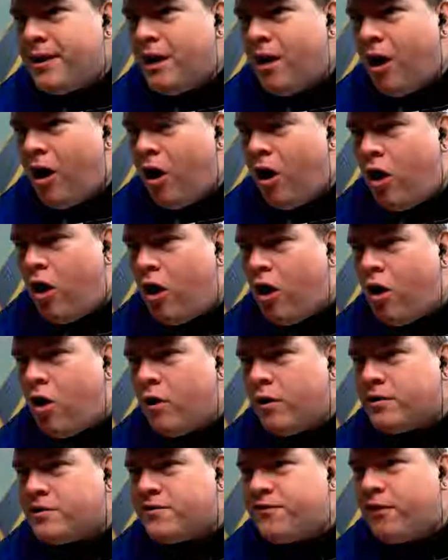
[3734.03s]

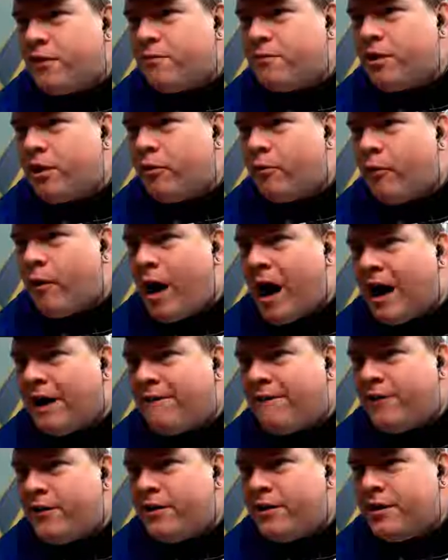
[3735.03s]
Oh, it's filmed in
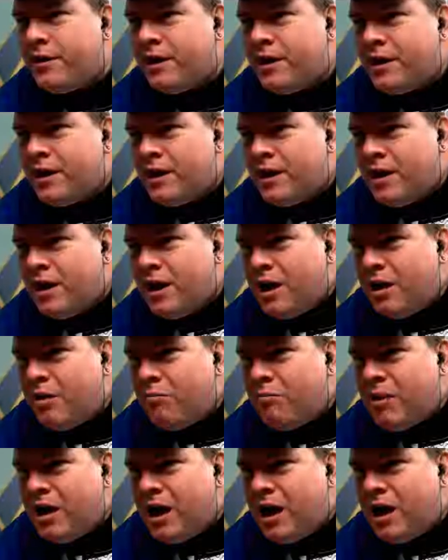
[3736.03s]
Rockford
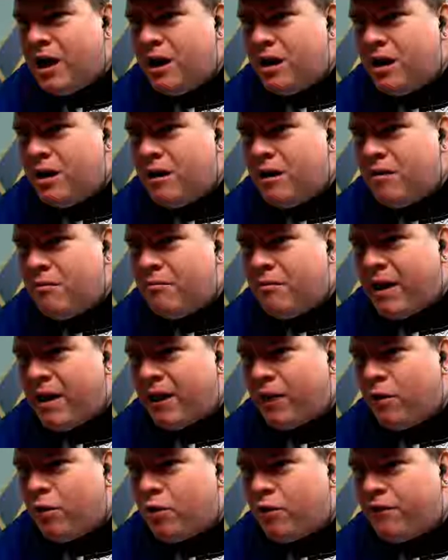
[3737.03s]
and made by
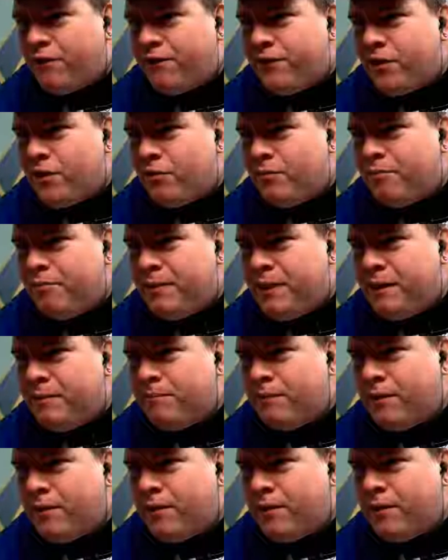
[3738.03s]
local film
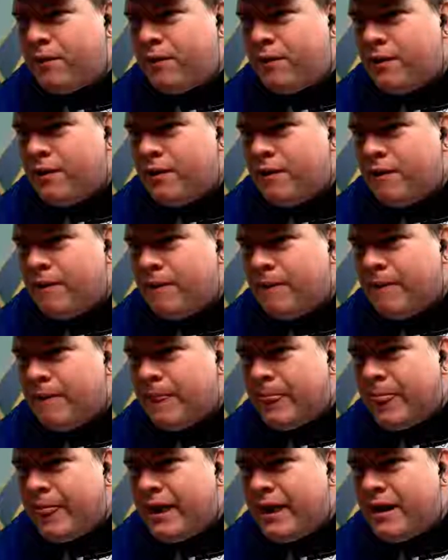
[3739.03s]
people.
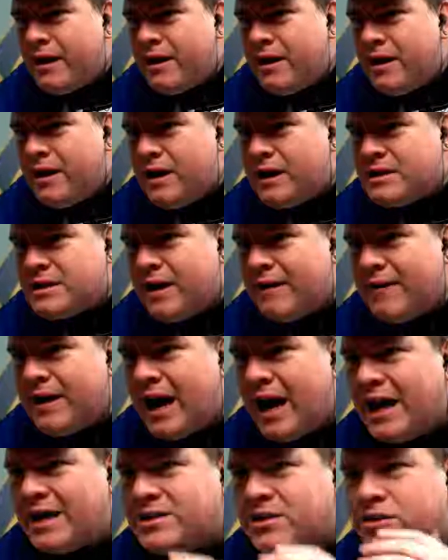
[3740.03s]
It's on the
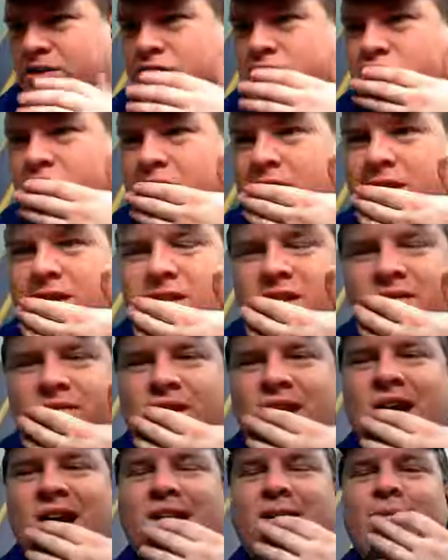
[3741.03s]
Oscar shortlisted
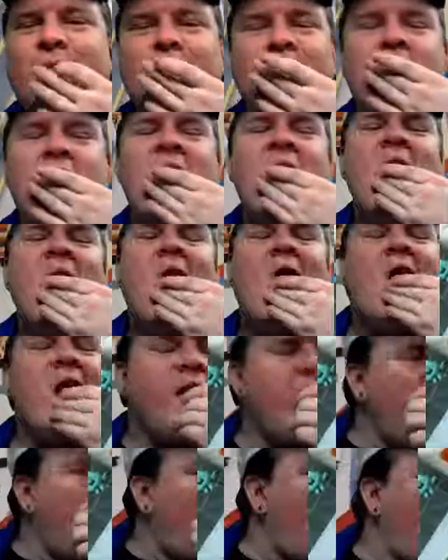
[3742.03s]
documentary.
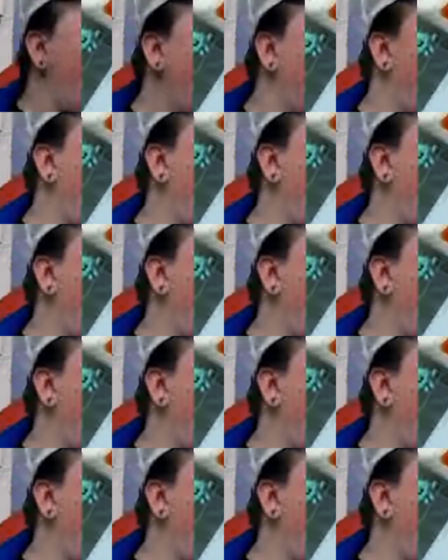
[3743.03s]
You know what?